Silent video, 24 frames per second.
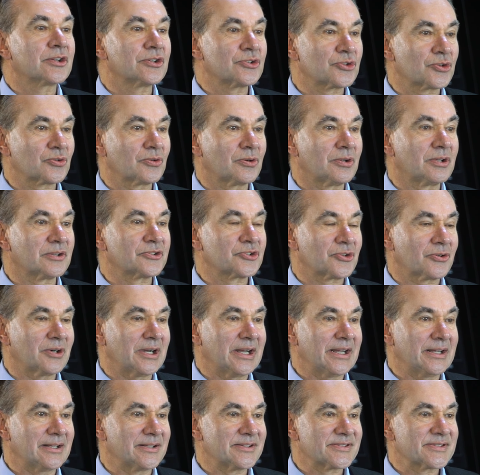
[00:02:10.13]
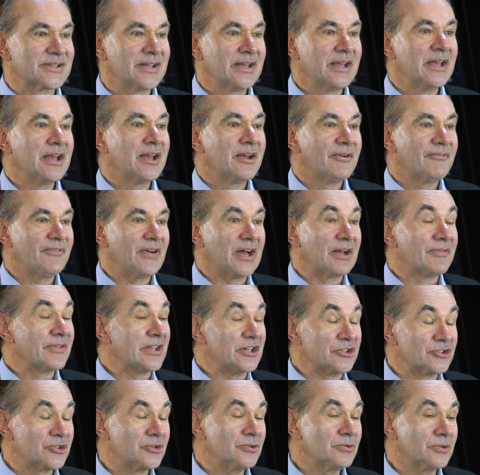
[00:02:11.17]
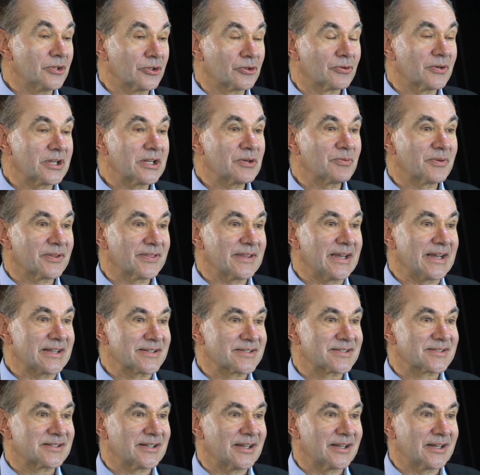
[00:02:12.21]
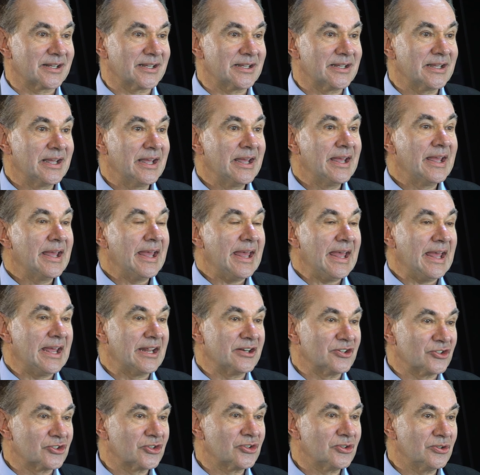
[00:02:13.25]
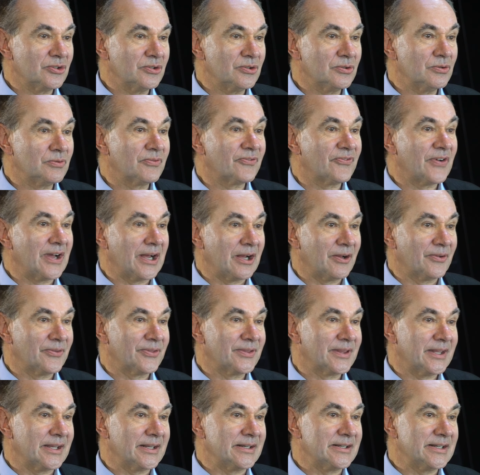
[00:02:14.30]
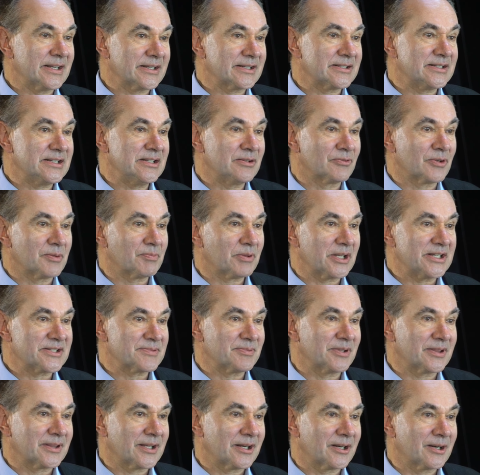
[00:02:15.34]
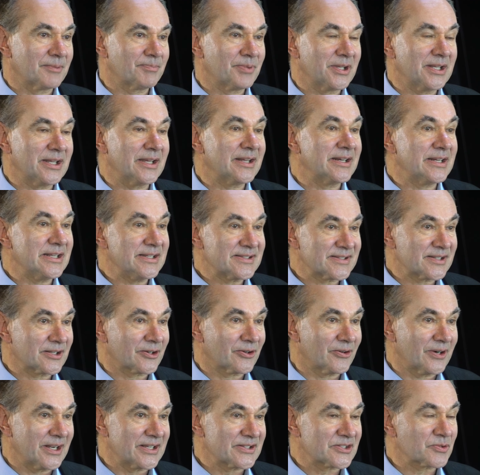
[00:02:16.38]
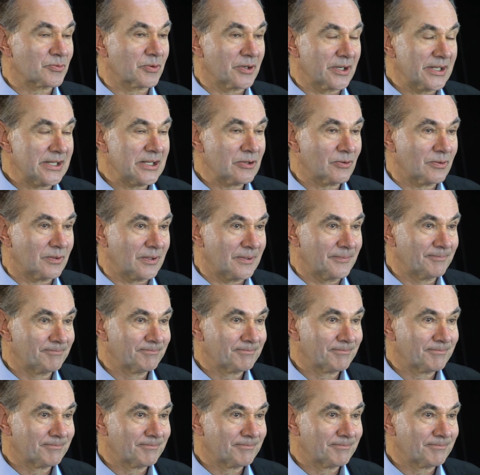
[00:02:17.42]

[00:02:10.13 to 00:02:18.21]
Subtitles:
controlled trials, found that 2 agreed with that study, and 2 found that nicotine replacement therapy and e-cigarettes were equal.